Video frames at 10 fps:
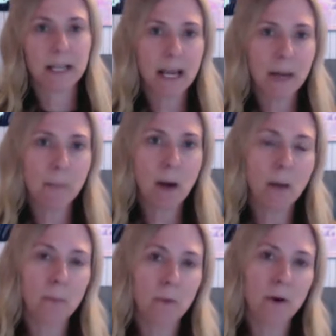in hip
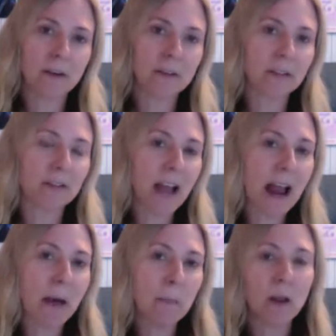hop where there's a
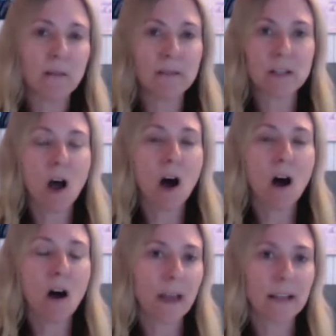sample of a
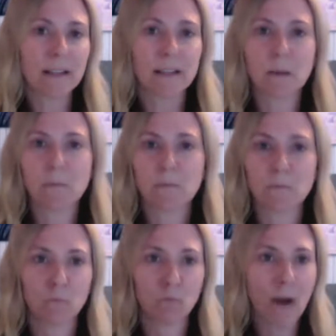song that's some
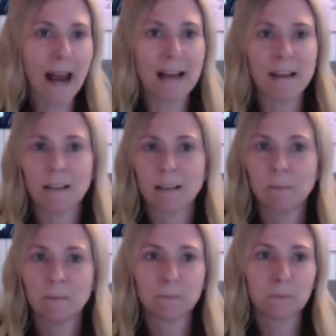
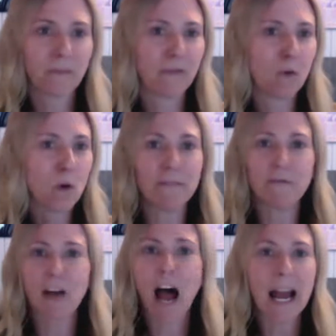random
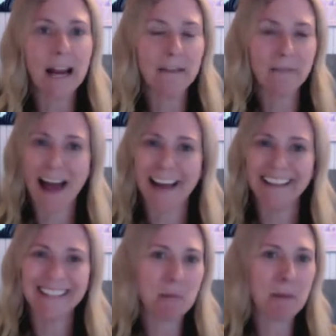45
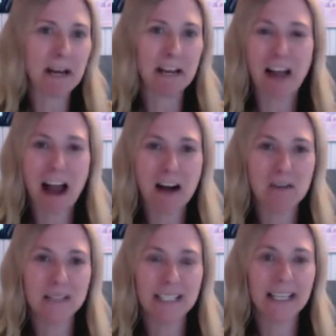that somebody
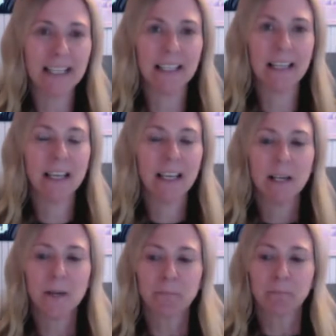found in,
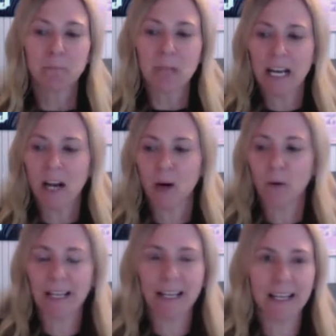you know,
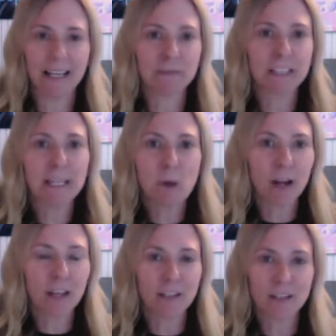in a flea
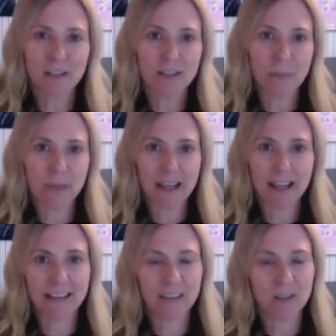market or
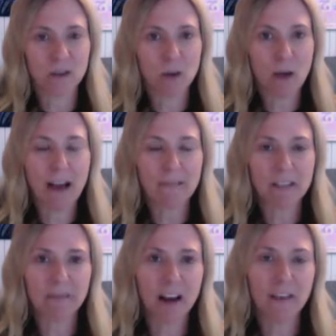something, and so you have to
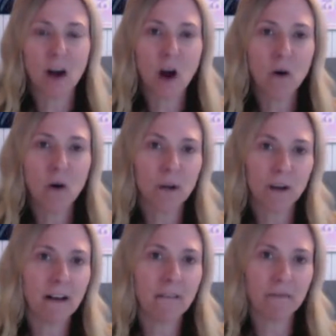find the
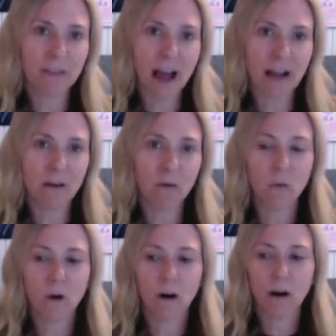owner of that,
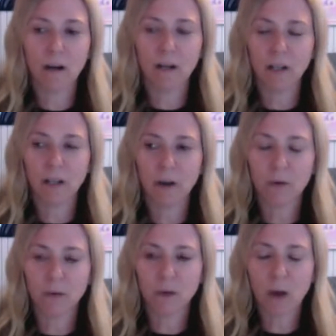or, you
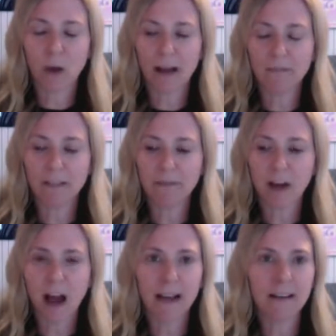know, you have to
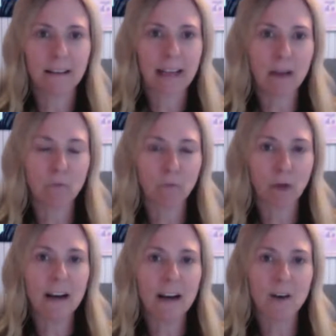find that
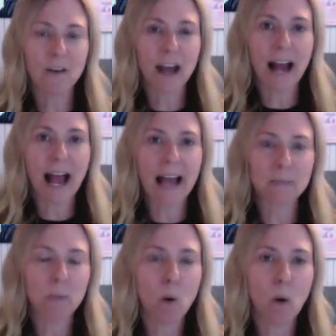writer that
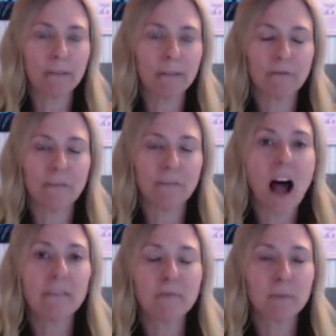has
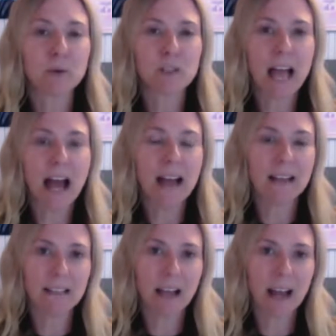
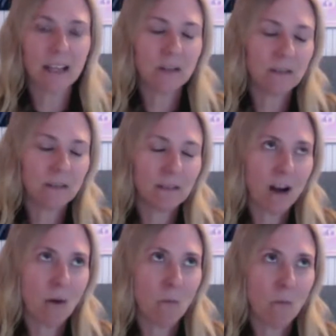0.5%. I
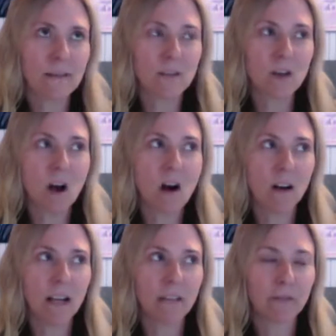got one
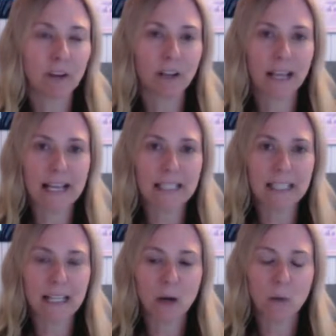song for
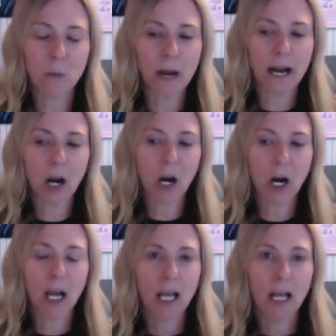Atlanta where
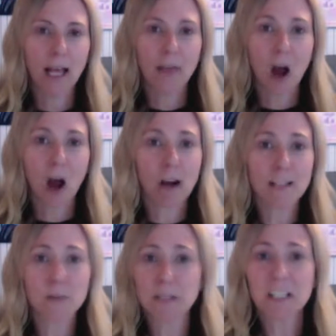the
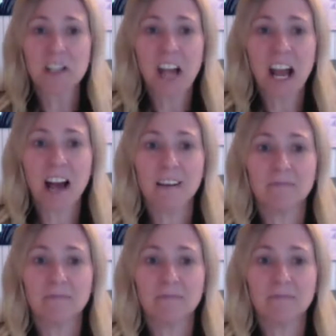artist was in jail,